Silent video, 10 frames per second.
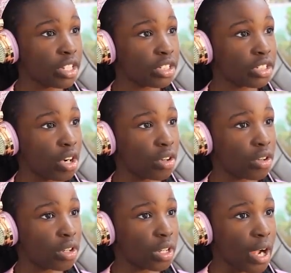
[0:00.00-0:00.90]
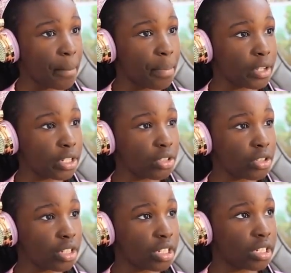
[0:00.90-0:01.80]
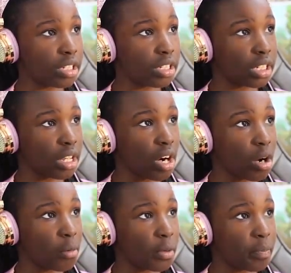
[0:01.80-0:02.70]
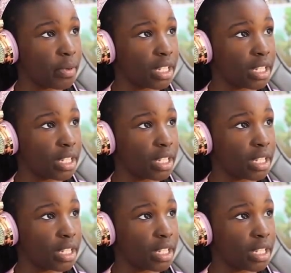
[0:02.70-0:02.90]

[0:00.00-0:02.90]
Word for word: So I'm pretty sure the car would be